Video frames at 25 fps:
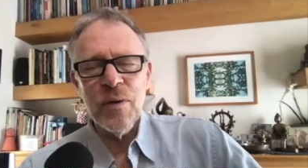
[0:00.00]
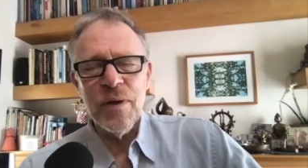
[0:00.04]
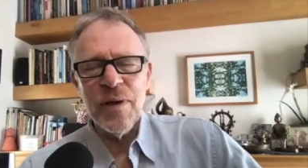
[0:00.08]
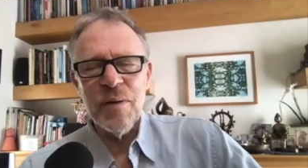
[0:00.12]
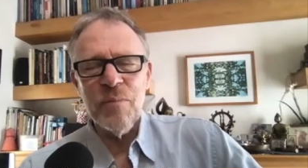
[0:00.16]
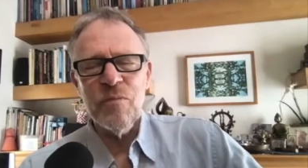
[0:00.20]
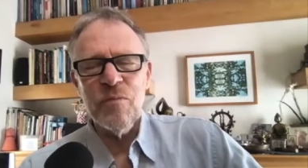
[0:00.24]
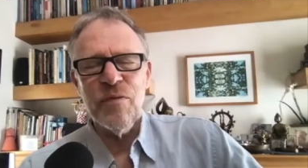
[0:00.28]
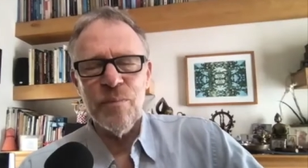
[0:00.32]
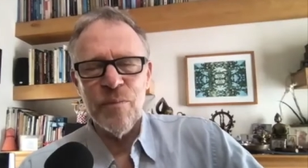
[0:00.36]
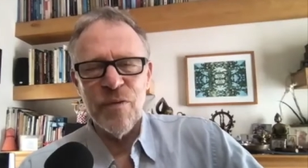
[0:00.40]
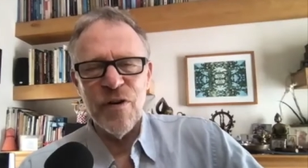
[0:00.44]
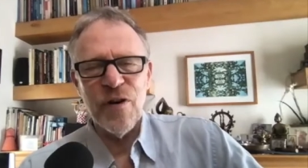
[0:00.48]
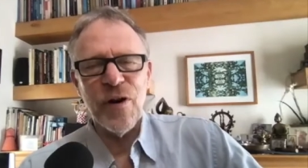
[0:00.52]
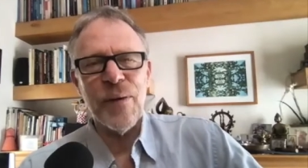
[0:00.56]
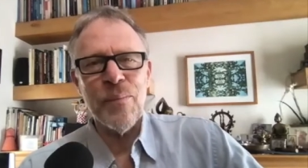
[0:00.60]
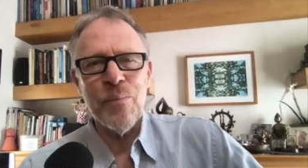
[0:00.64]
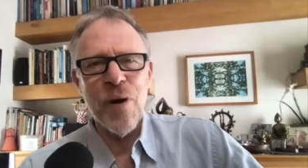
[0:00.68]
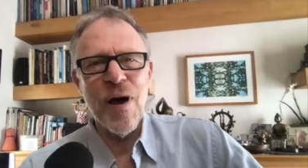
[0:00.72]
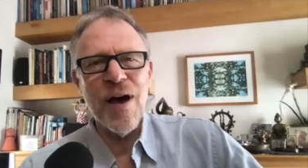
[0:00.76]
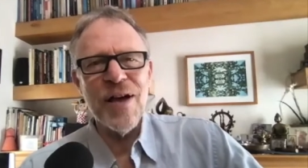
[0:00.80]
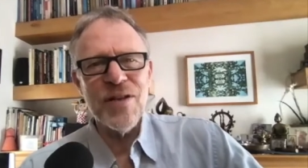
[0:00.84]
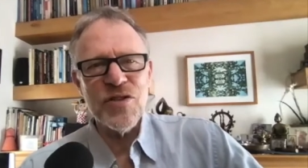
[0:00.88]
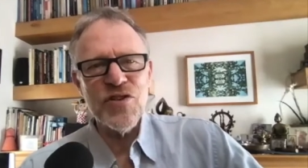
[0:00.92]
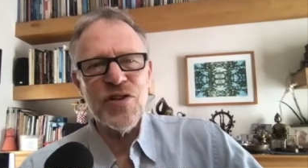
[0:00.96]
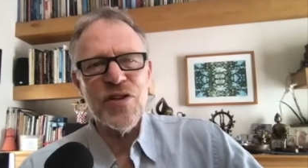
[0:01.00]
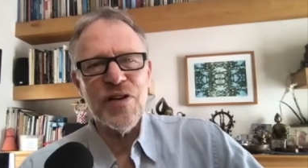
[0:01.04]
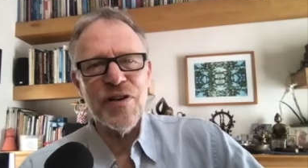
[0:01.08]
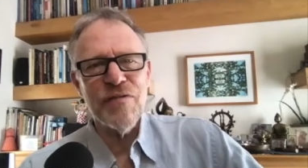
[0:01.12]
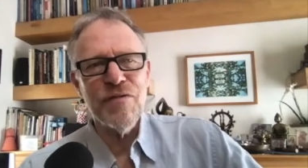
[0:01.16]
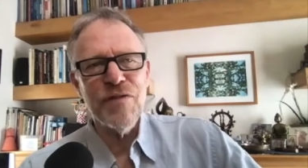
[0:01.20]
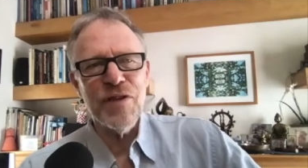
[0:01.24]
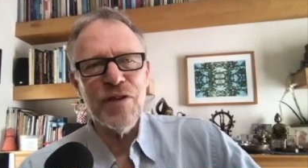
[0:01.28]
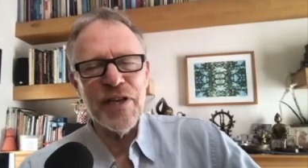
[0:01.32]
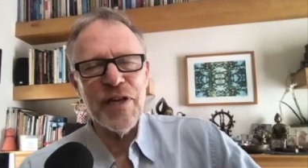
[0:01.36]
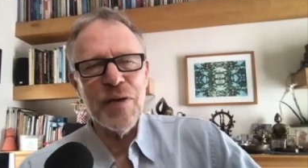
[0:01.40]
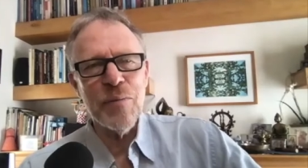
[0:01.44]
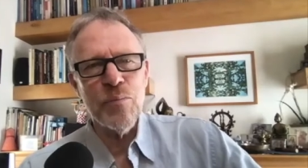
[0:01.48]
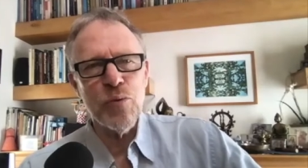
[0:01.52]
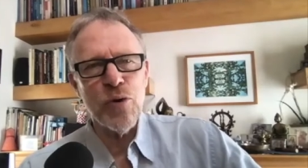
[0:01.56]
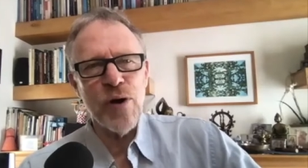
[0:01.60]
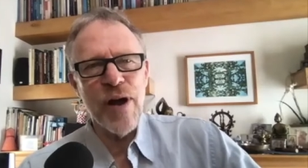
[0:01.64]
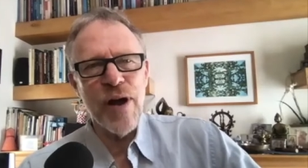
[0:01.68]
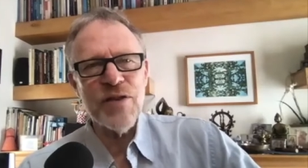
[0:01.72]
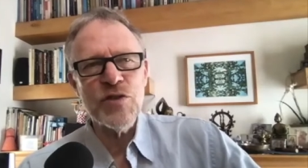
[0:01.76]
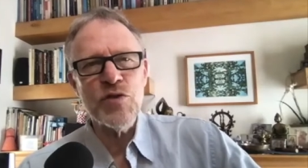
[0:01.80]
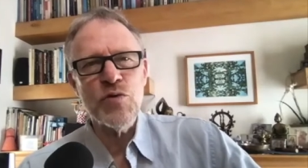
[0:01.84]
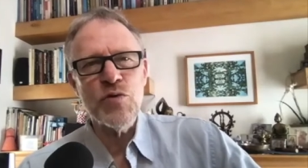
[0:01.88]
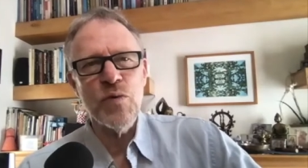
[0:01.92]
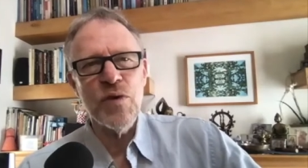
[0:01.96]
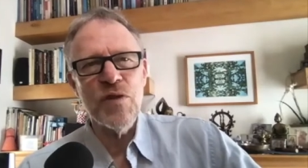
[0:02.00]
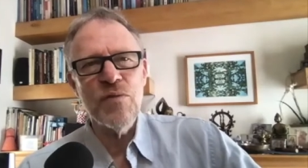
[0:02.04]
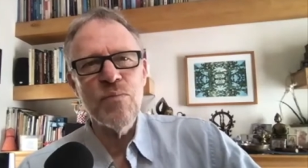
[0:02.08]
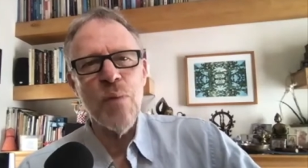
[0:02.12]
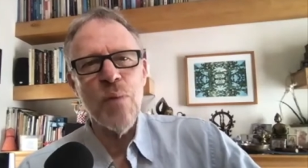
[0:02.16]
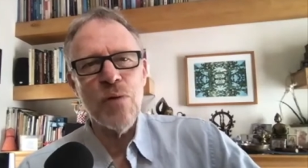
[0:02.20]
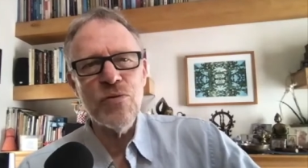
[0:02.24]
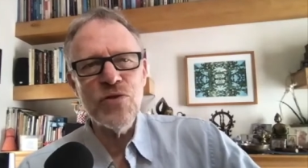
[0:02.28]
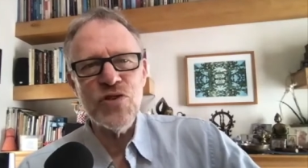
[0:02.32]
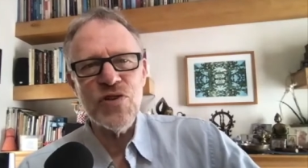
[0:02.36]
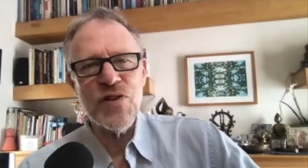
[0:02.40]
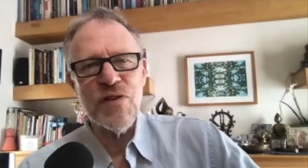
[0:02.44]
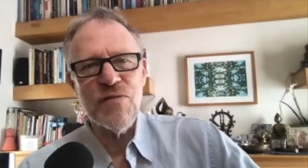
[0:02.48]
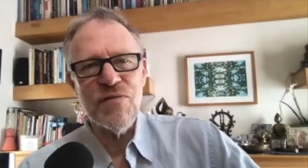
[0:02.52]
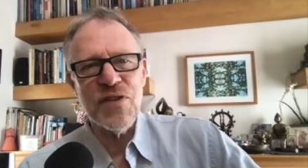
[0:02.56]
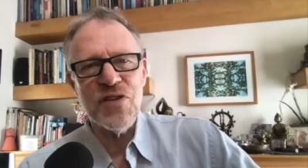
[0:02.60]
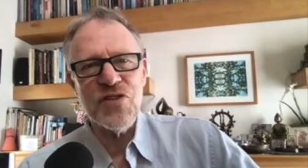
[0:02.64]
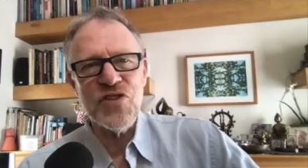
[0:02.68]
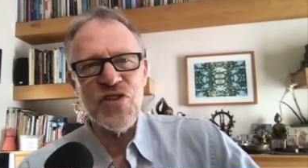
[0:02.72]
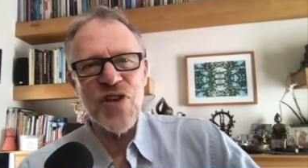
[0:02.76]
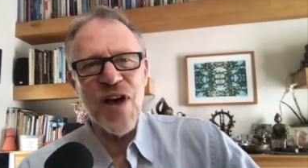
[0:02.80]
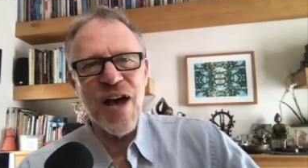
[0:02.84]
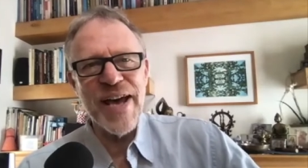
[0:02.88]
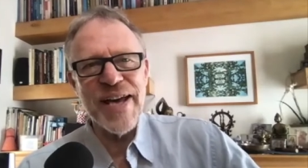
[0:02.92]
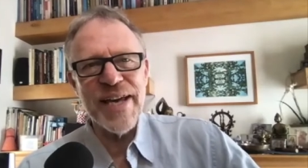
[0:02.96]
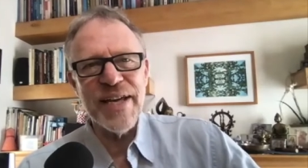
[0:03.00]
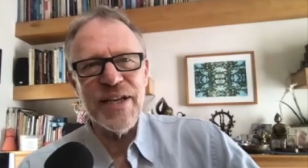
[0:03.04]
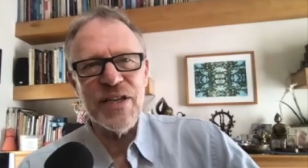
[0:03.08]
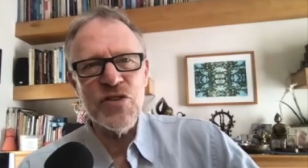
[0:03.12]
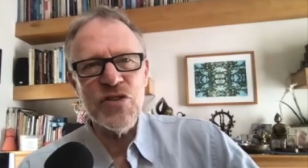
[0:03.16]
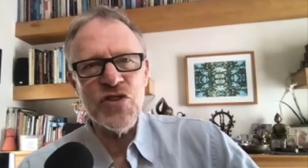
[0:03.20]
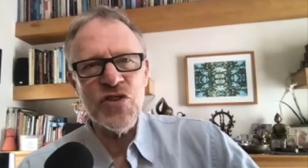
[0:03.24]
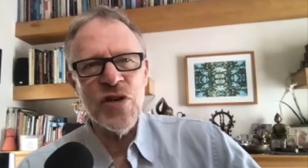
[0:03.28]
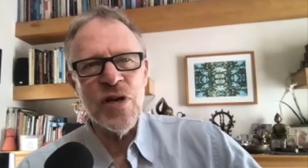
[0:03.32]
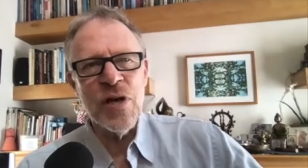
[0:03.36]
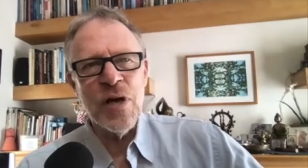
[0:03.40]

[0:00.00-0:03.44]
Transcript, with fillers: very positively impressed with most of the science.